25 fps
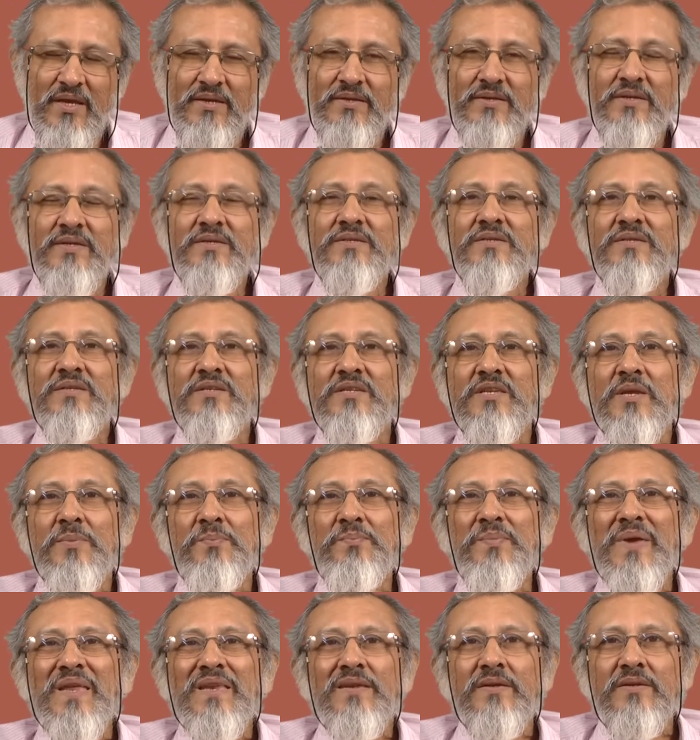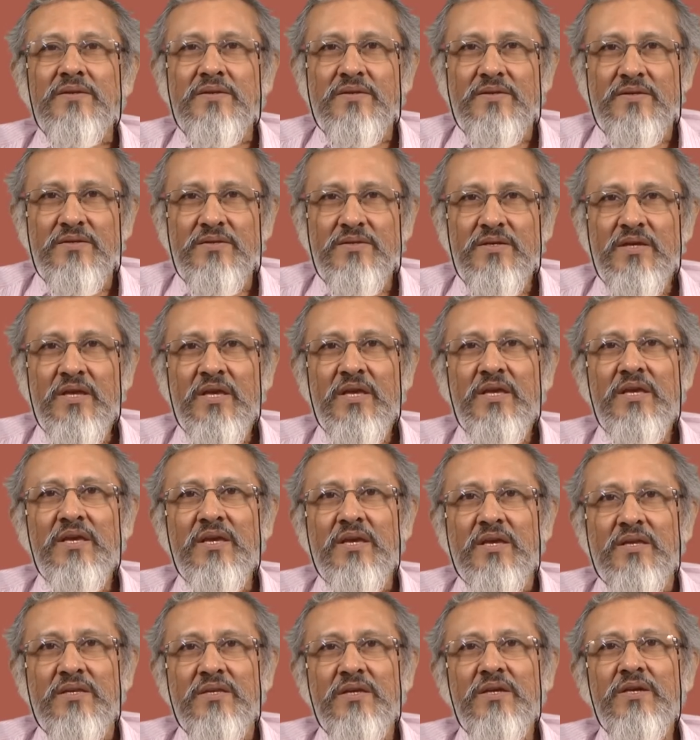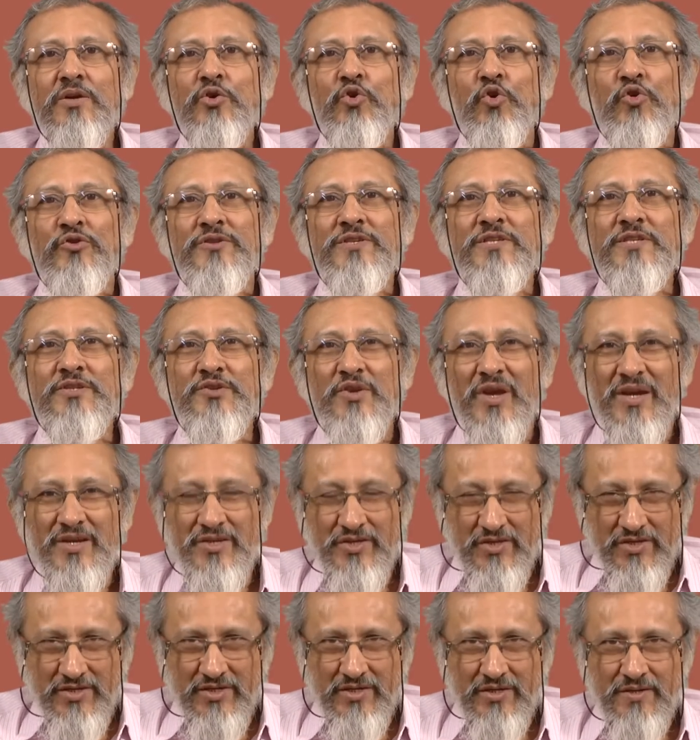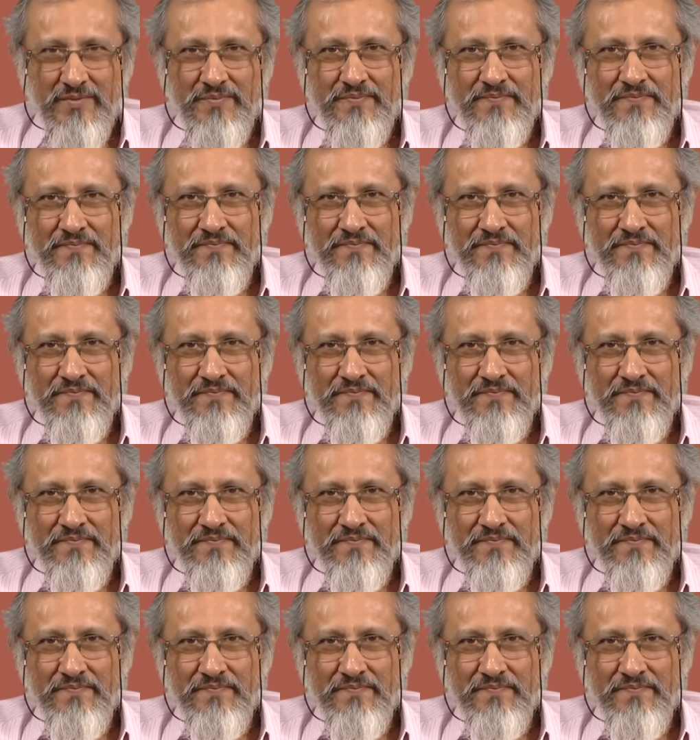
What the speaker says: and its dependent in a construction.